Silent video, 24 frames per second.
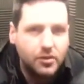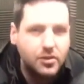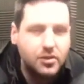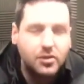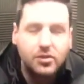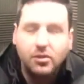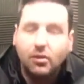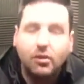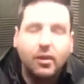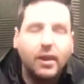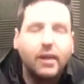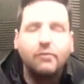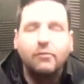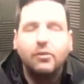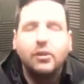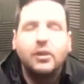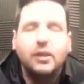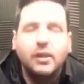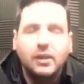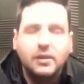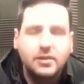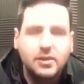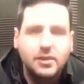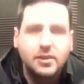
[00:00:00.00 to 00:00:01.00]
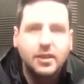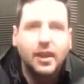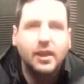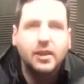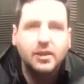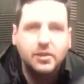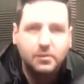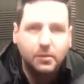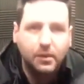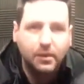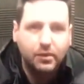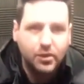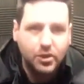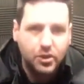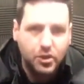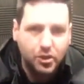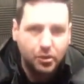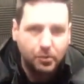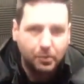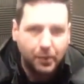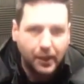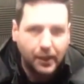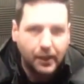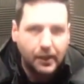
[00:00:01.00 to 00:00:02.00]
stock everything stays where it
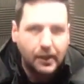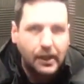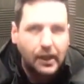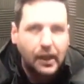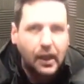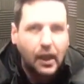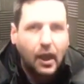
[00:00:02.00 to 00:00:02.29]
should be.